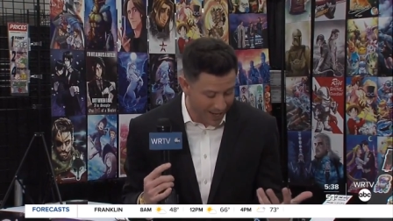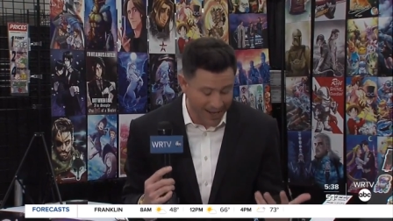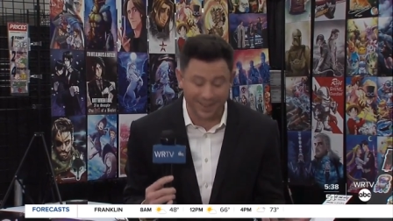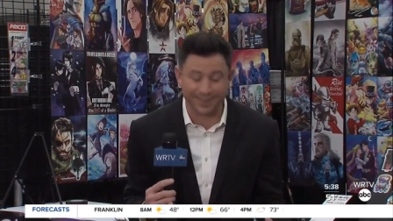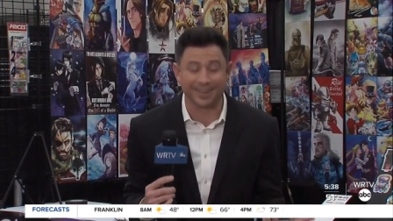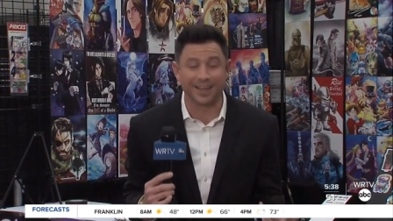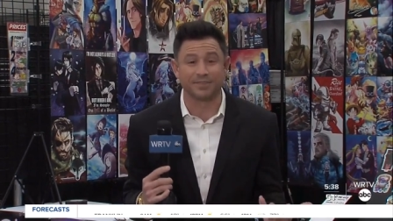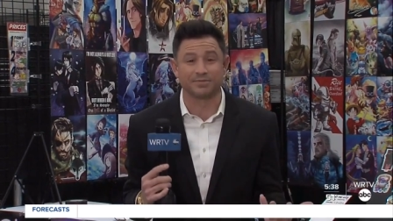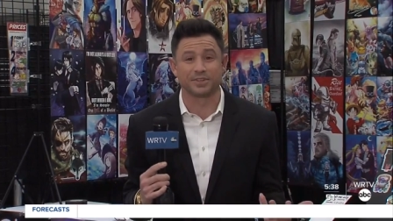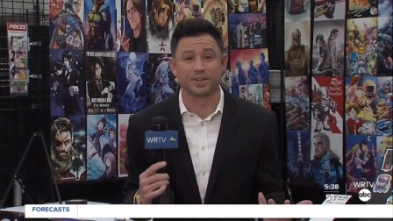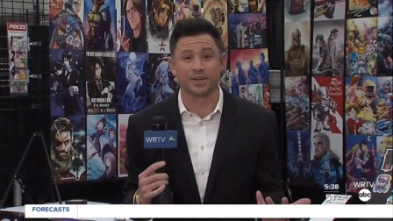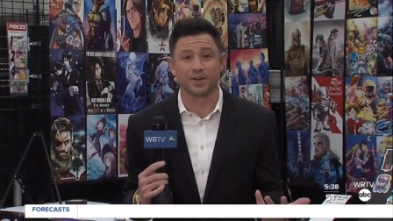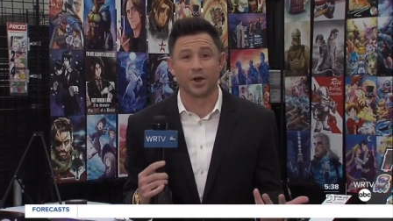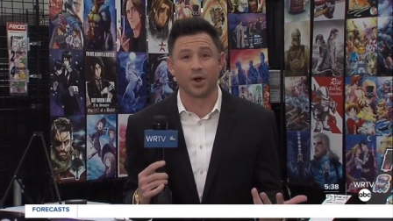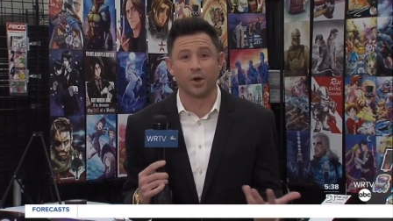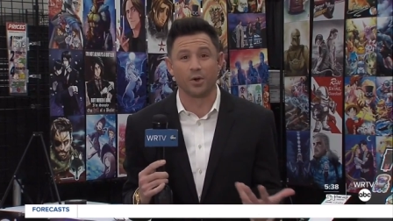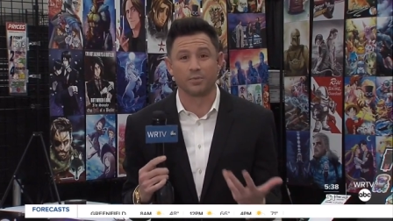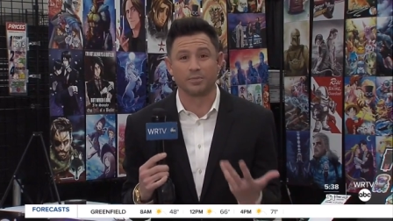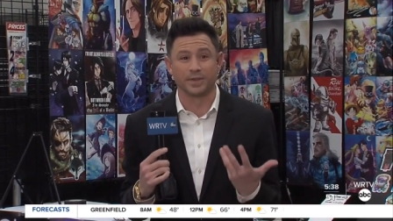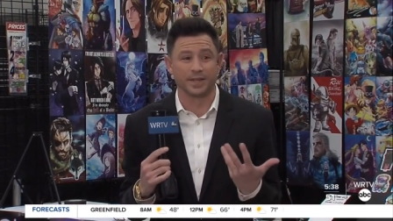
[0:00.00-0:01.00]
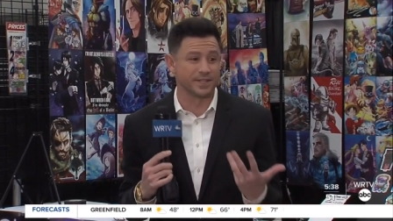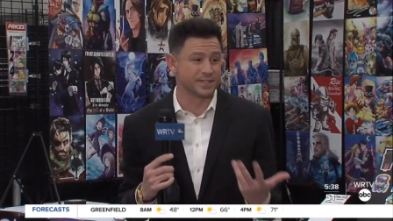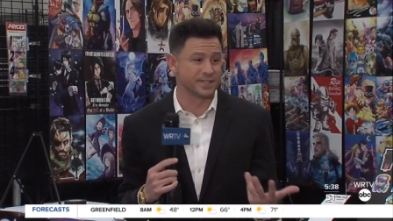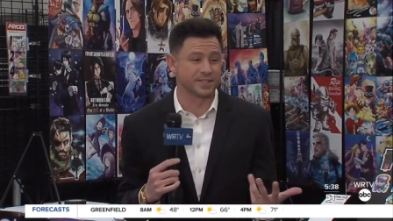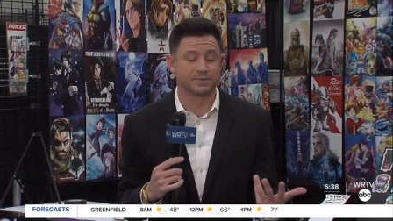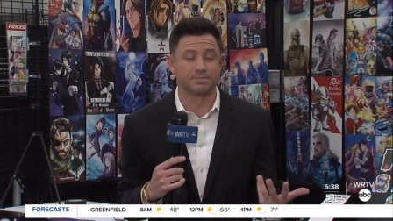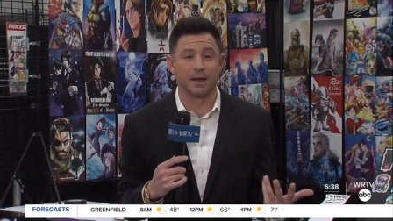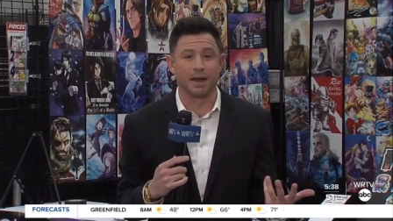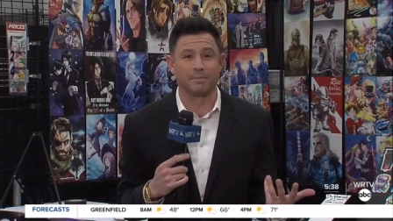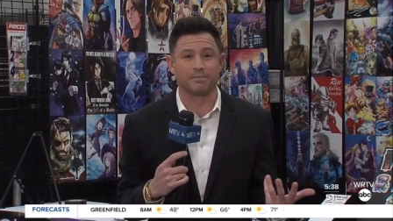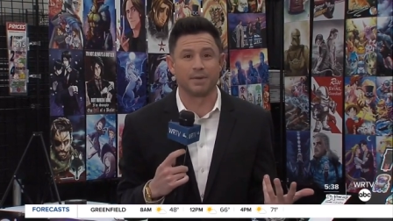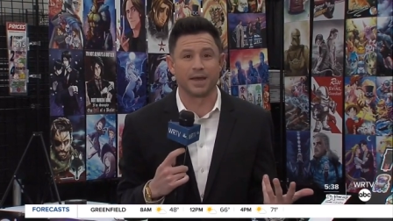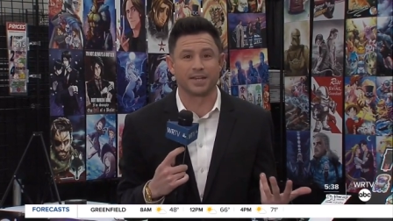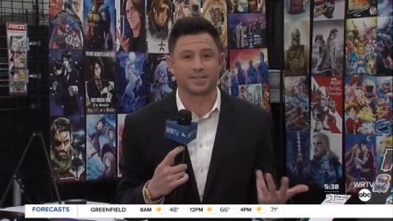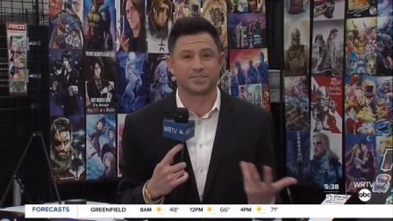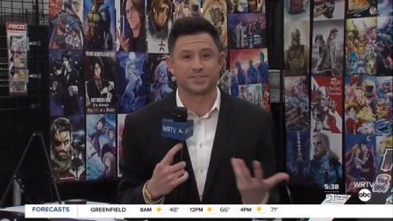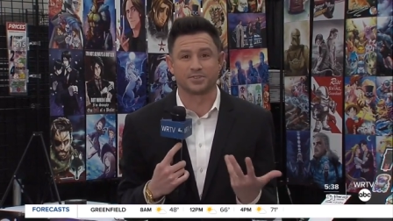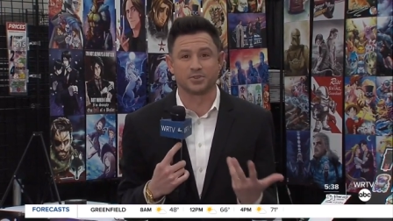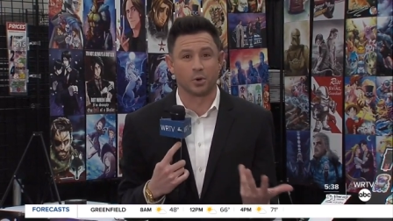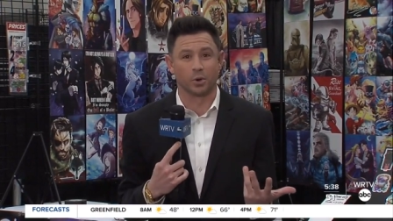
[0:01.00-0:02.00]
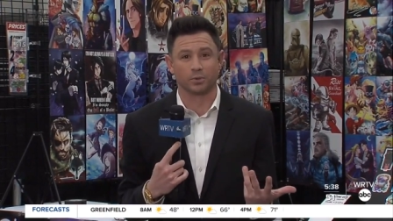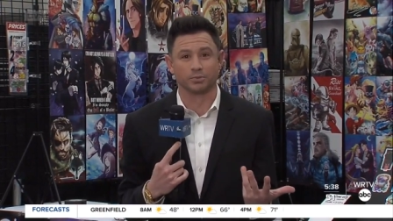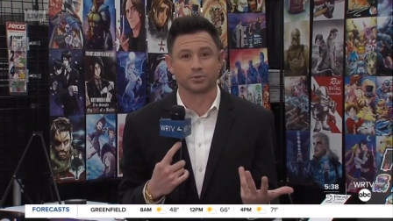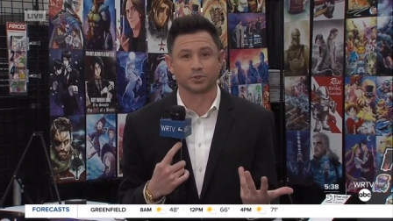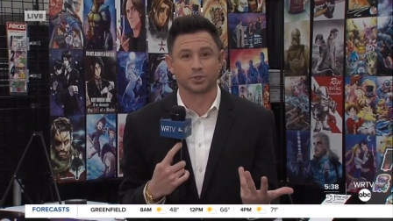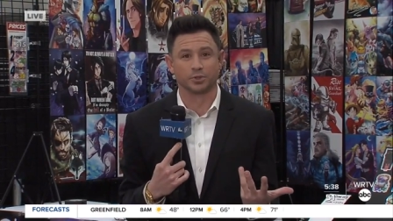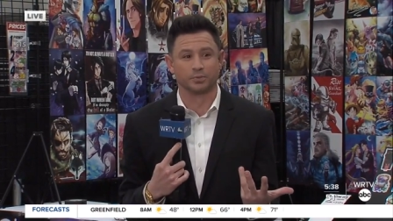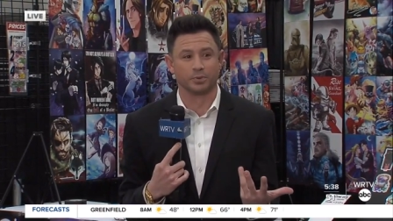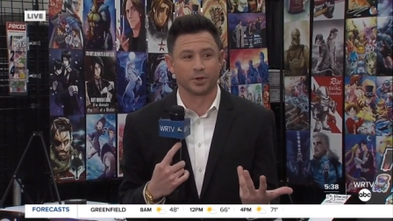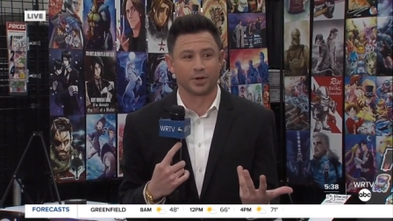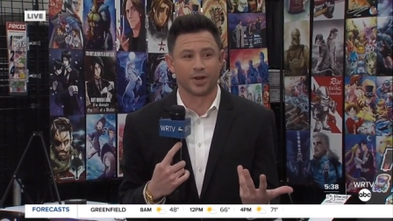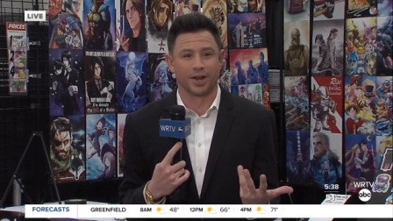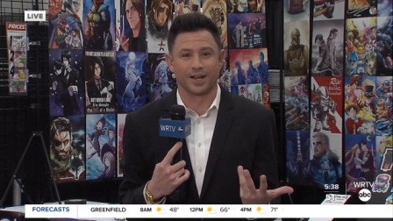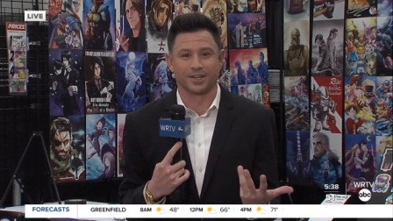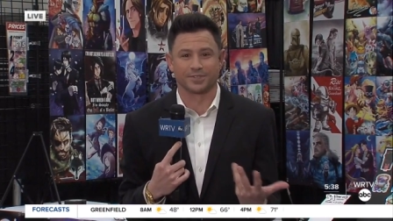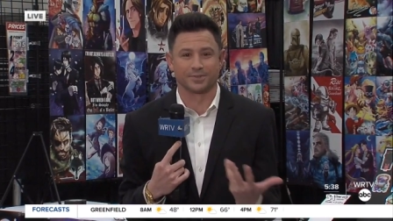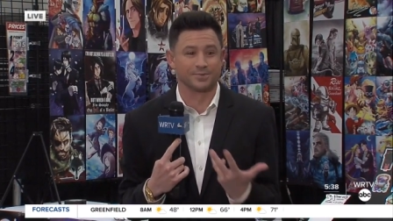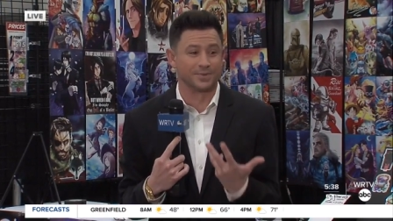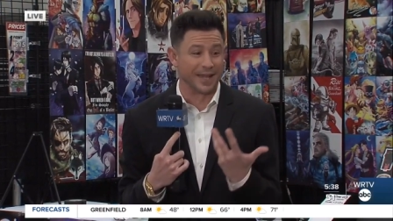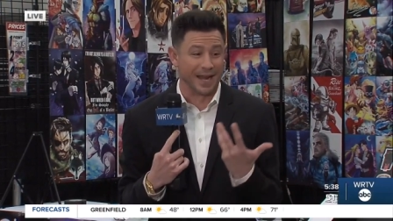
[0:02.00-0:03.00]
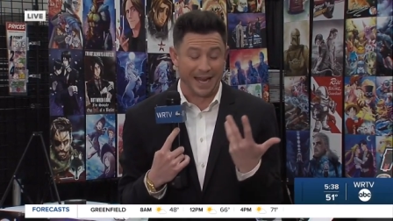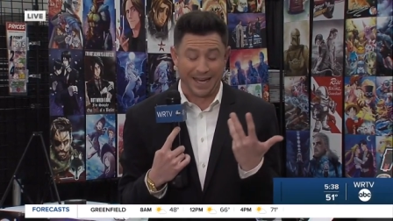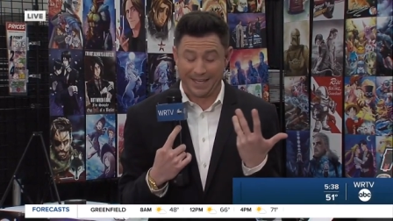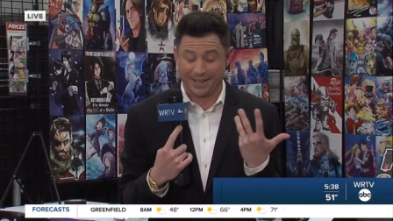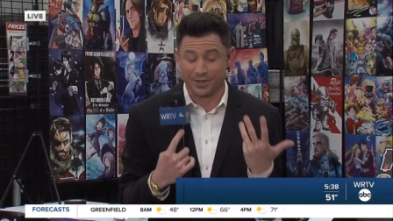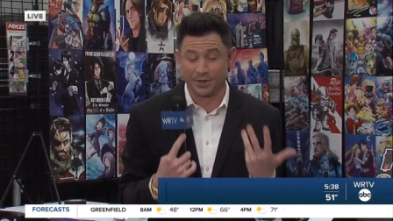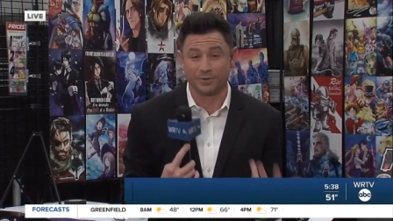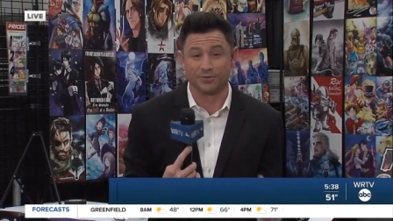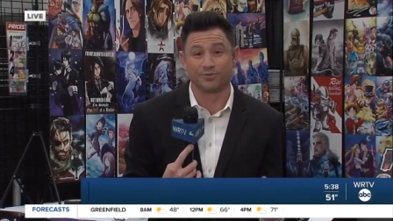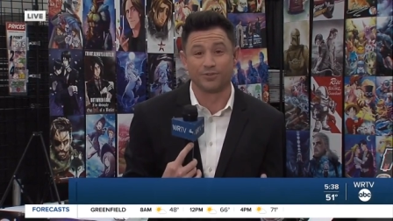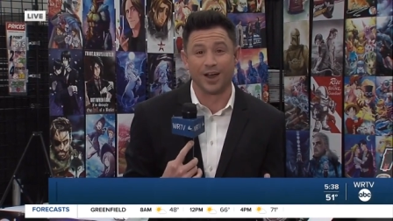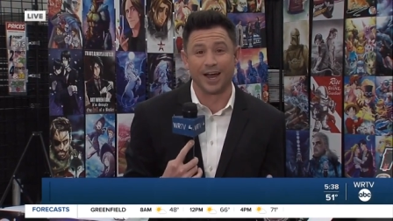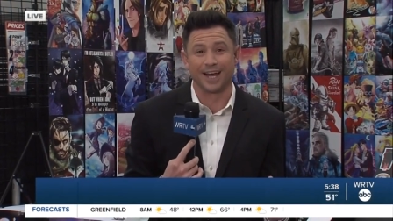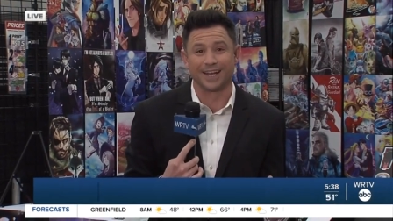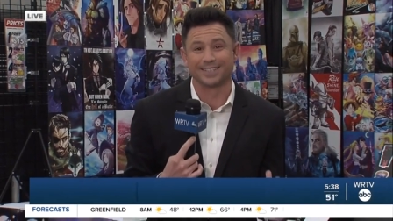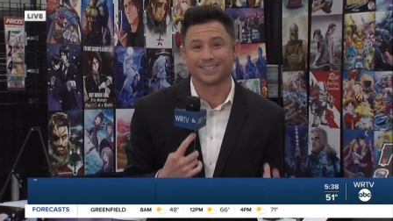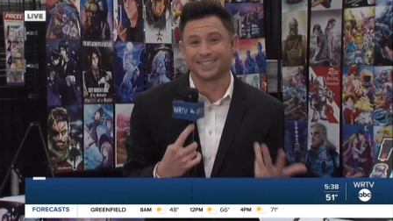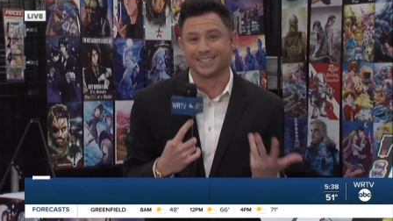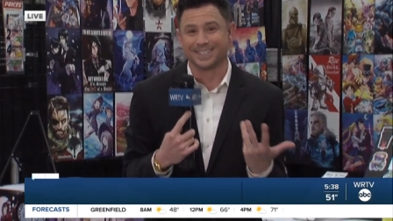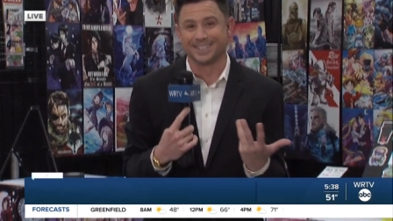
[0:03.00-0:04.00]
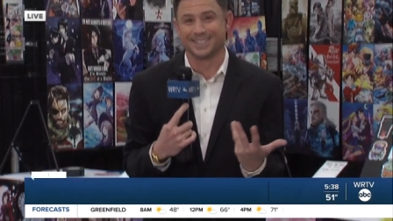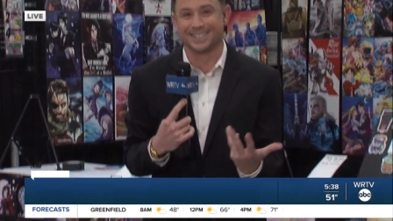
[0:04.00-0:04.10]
I left it at home. This is my best oh. Stormtrooper costume that I could find hey,